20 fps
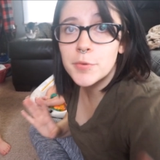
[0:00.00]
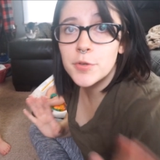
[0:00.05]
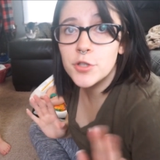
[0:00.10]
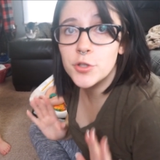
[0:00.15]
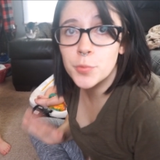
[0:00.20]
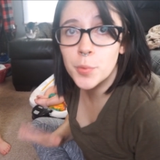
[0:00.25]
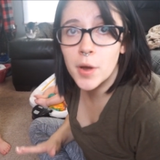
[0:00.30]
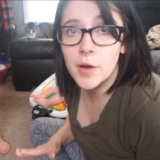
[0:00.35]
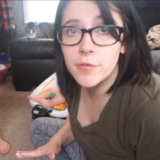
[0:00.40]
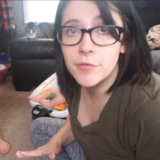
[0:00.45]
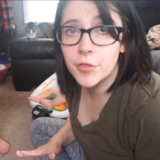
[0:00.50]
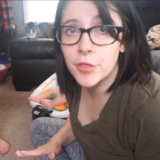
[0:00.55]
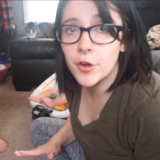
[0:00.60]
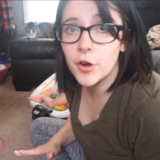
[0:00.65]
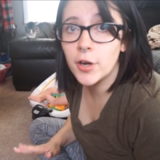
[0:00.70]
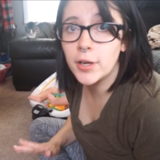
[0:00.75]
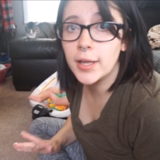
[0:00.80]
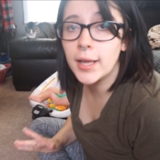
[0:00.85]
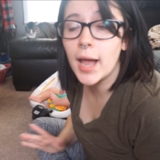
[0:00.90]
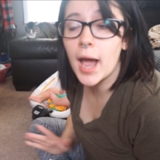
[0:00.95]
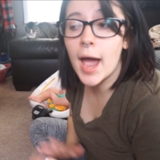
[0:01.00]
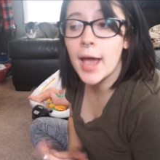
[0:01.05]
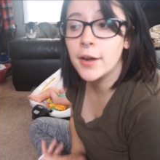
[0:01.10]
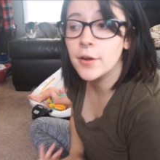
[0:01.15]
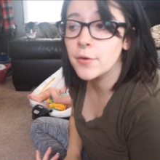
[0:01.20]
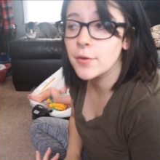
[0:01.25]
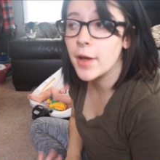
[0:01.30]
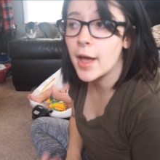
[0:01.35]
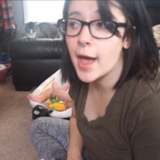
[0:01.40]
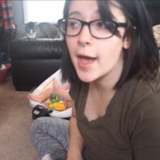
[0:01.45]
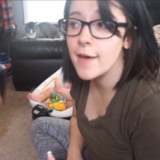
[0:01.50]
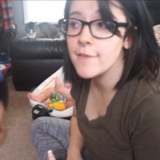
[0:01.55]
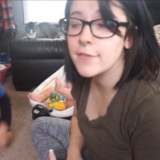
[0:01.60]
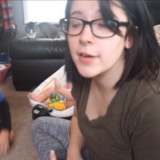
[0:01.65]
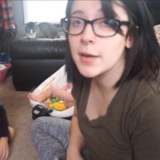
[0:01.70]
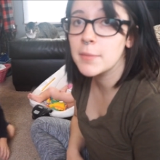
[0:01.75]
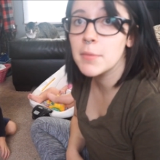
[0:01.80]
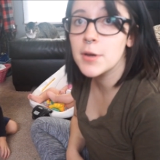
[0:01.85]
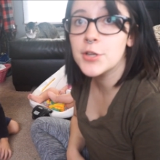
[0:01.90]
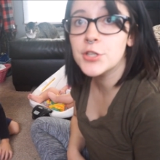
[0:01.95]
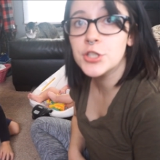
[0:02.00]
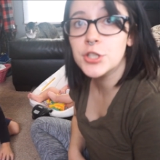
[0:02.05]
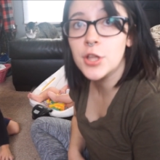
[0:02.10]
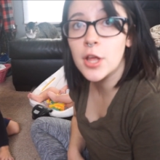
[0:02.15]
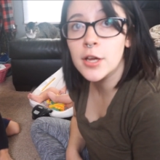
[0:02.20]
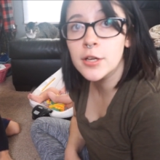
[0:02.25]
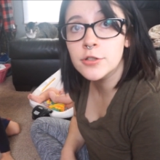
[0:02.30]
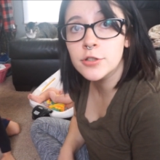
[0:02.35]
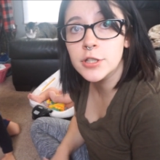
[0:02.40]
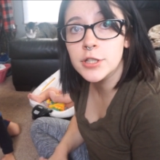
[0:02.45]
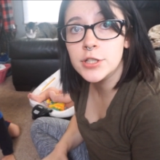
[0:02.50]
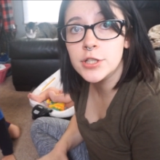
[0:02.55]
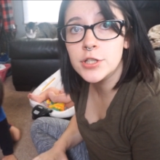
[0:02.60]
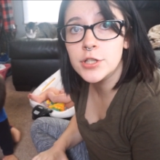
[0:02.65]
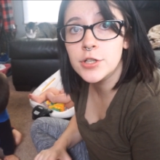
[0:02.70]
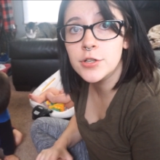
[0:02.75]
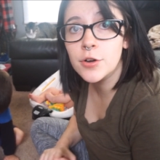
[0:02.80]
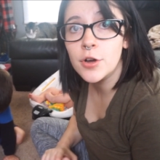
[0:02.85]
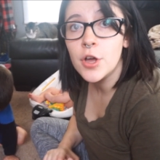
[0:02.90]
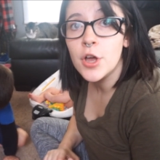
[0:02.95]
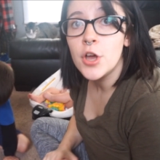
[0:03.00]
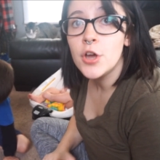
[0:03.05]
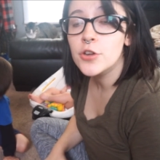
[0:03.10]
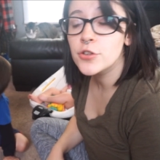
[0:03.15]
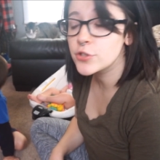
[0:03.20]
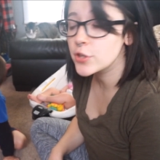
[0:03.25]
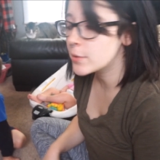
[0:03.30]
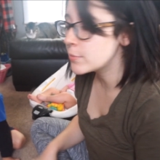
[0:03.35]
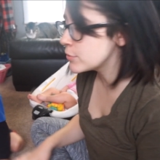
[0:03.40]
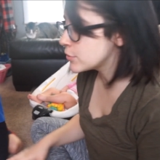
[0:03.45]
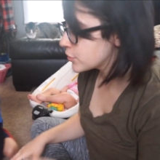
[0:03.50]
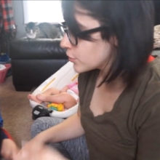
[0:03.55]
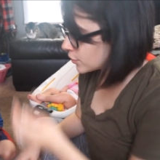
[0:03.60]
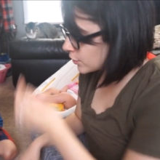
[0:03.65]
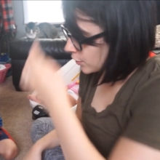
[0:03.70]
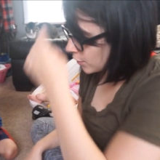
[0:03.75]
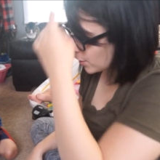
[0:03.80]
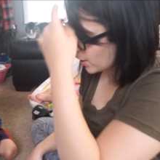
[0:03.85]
It's 12.30. I don't have very much laundry to do, so I'm just going to go